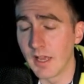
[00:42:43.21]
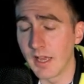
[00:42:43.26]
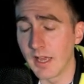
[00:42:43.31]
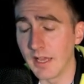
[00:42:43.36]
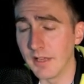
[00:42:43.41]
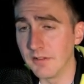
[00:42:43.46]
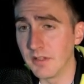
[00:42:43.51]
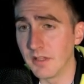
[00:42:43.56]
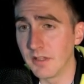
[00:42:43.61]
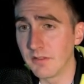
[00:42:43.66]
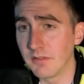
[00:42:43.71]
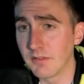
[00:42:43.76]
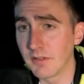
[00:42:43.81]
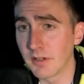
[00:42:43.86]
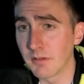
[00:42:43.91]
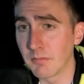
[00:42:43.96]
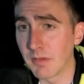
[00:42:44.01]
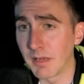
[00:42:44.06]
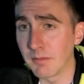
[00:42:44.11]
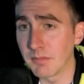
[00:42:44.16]
And then
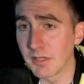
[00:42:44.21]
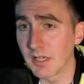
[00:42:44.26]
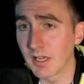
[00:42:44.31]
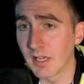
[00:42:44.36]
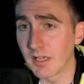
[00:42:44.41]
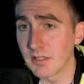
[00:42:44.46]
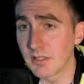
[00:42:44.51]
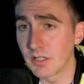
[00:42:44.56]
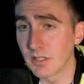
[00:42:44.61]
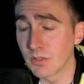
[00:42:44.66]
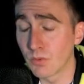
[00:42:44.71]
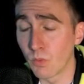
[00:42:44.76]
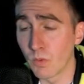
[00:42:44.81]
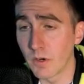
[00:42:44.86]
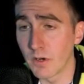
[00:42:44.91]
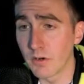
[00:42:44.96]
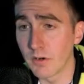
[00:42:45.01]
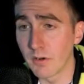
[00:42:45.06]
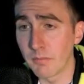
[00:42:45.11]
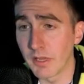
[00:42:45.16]
there might be cases
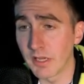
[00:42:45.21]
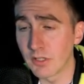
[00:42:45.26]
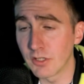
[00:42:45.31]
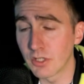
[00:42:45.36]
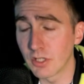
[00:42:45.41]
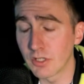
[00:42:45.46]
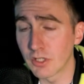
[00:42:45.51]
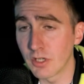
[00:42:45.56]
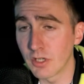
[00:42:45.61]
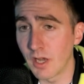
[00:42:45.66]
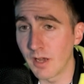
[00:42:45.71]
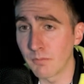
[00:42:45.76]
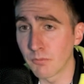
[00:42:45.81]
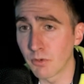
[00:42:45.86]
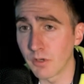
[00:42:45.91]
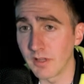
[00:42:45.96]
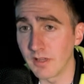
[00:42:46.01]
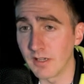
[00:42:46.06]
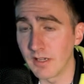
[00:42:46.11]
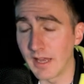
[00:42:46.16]
where a patient's not
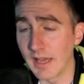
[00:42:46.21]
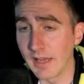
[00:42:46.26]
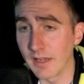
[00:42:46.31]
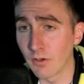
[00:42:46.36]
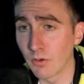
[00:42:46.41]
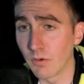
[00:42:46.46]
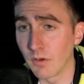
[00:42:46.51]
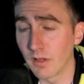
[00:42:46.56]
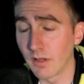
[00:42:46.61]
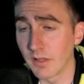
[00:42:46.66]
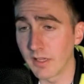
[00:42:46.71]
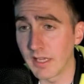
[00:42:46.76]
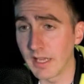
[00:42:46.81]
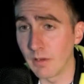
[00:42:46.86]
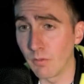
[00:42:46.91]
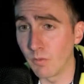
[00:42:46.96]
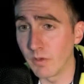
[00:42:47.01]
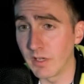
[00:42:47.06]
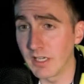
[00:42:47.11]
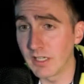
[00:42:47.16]
breathing adequately
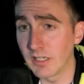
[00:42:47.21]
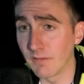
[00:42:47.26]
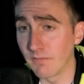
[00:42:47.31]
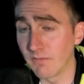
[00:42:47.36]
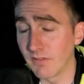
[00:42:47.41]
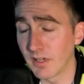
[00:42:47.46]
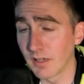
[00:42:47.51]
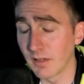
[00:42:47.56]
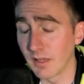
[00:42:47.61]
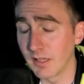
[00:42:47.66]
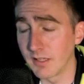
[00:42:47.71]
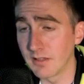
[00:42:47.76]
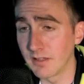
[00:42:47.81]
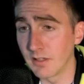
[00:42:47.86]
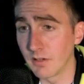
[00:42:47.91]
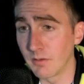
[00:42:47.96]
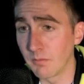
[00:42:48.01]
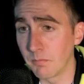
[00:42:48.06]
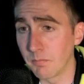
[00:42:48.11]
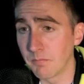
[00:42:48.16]
and we need to ventilate
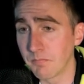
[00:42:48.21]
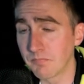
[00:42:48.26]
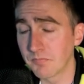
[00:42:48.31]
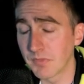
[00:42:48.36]
them